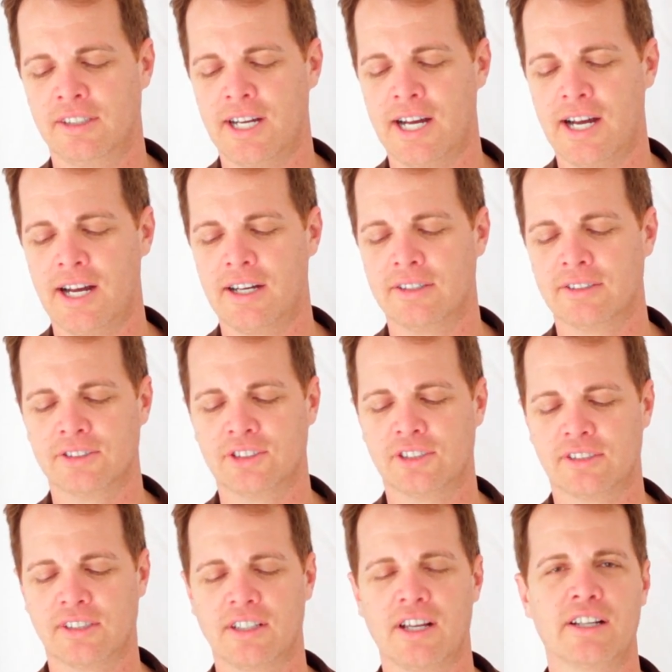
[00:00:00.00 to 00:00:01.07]
uh, or
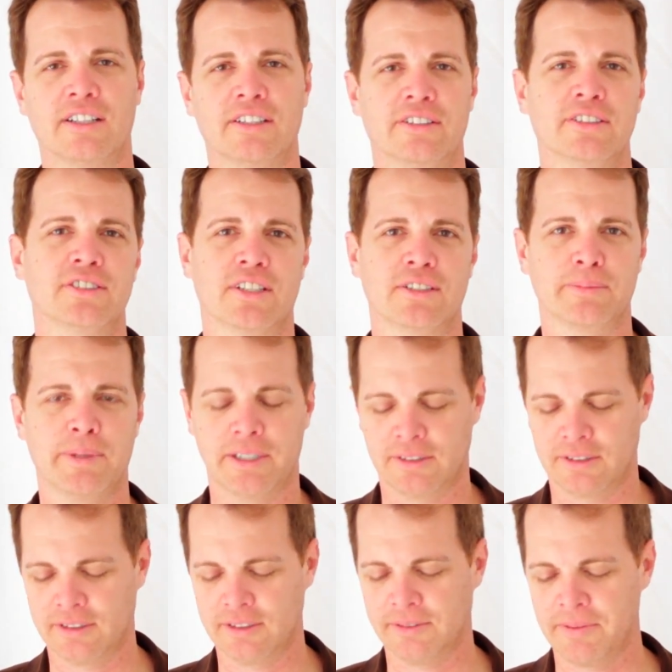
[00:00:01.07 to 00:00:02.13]
just a lot of, there's other
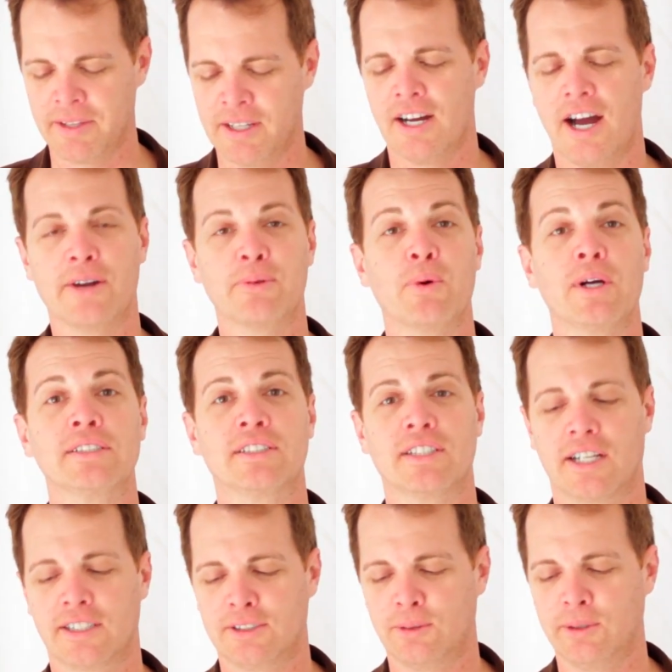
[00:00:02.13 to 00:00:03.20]
bands too. On Wednesday,
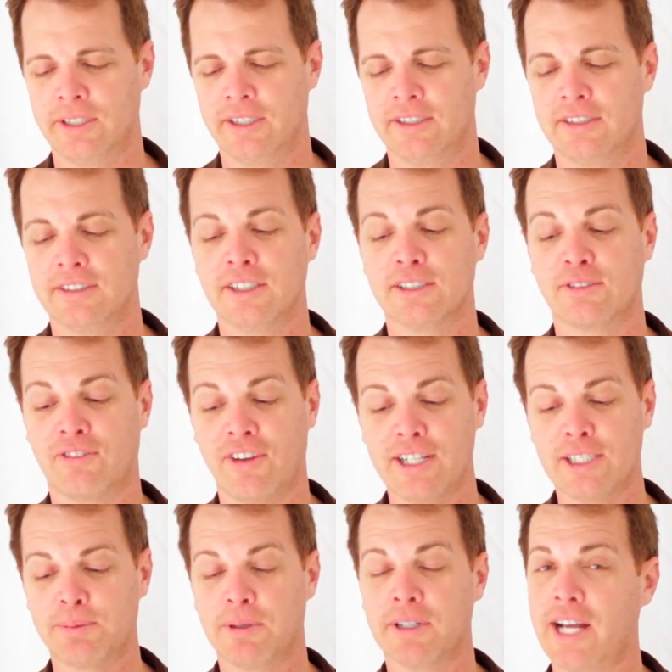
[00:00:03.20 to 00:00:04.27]
I tweeted, does
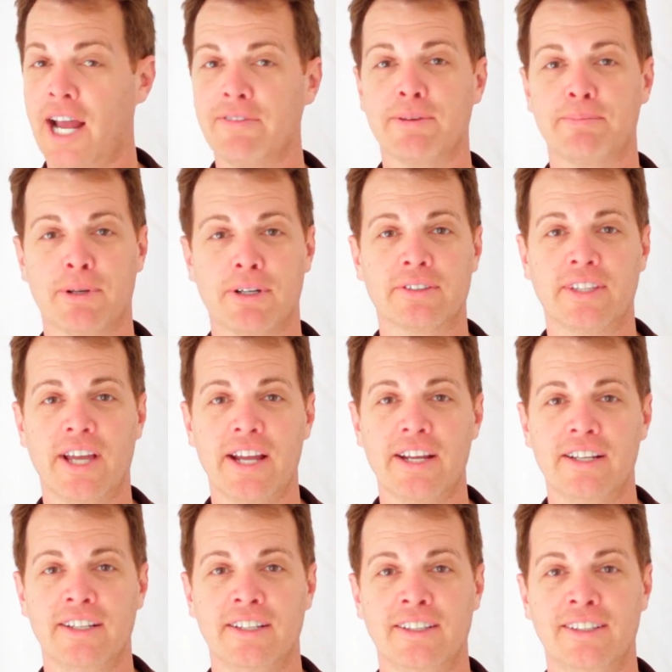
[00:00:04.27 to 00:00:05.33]
Facebook have a birthday?